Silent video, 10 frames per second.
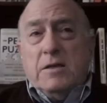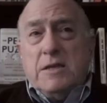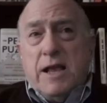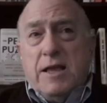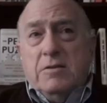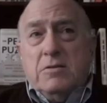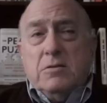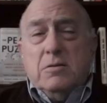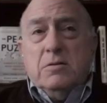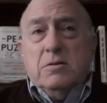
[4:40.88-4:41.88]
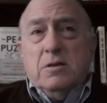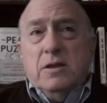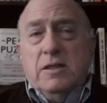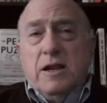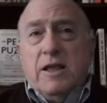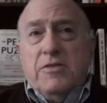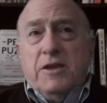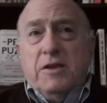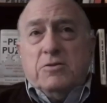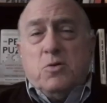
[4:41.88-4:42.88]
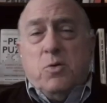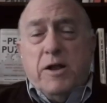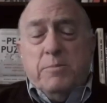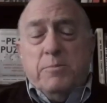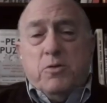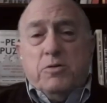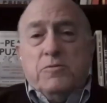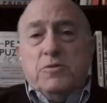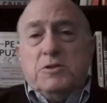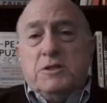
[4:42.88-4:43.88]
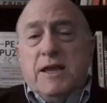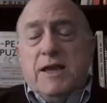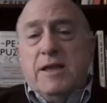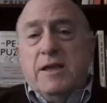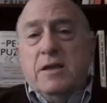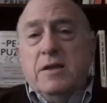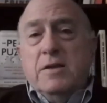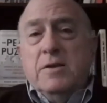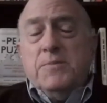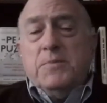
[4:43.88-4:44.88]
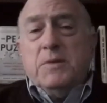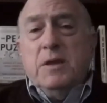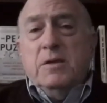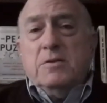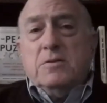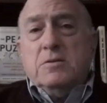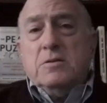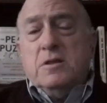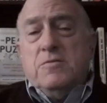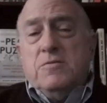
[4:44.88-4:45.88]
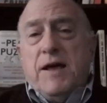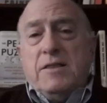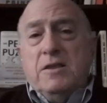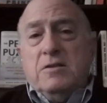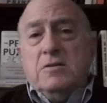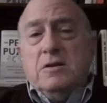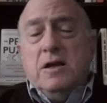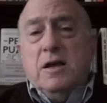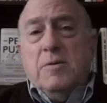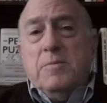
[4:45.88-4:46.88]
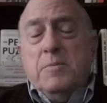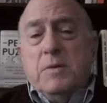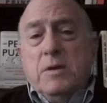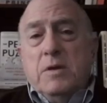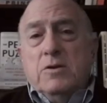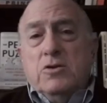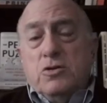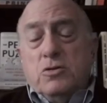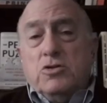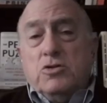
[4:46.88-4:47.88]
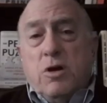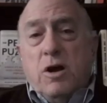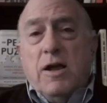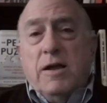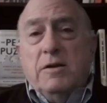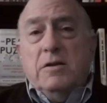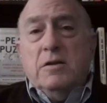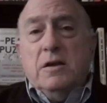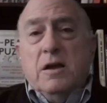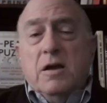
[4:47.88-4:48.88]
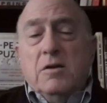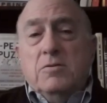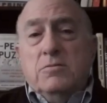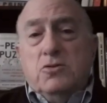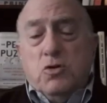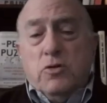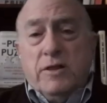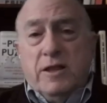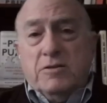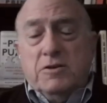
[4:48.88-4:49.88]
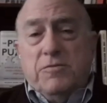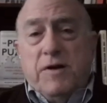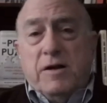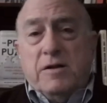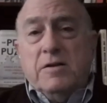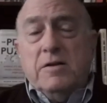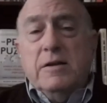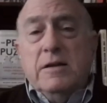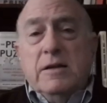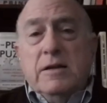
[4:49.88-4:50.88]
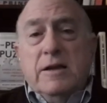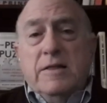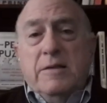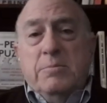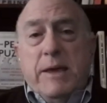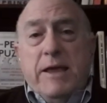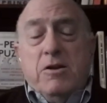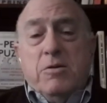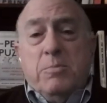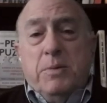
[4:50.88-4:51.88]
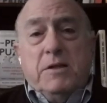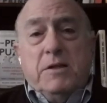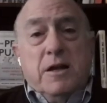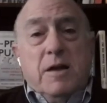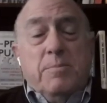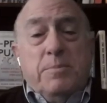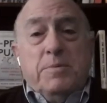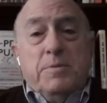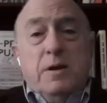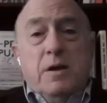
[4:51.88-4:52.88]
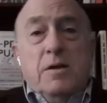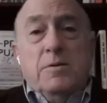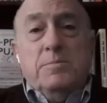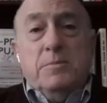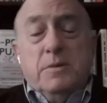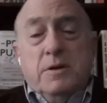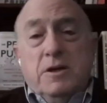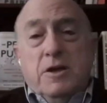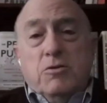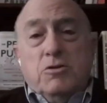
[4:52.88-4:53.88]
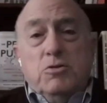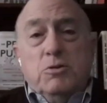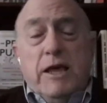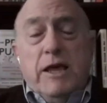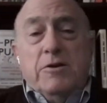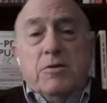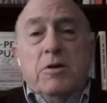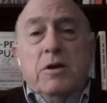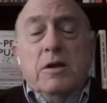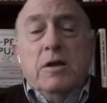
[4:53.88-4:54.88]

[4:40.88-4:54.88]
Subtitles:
second thing that I think is quite important for today is the fact that Shultz tried during the Intifada, and then Baker picked it up a year or two later,